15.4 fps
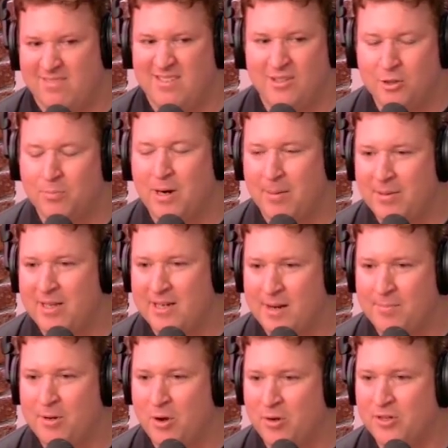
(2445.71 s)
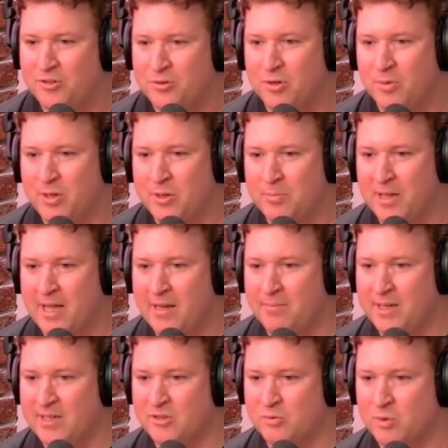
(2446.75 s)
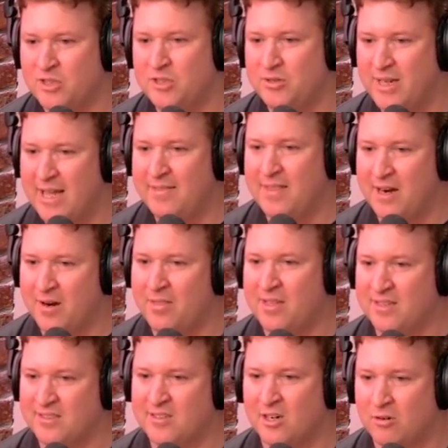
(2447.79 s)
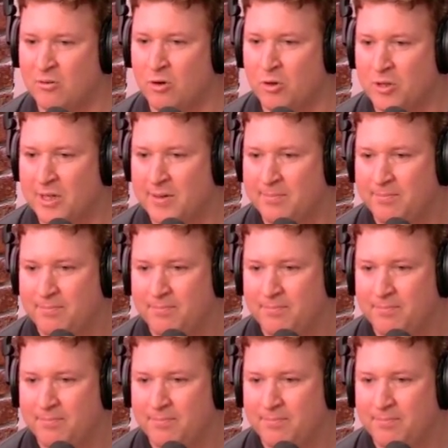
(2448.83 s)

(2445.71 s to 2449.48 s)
You'll probably end up going doing what you planned because once you get there, things start rolling.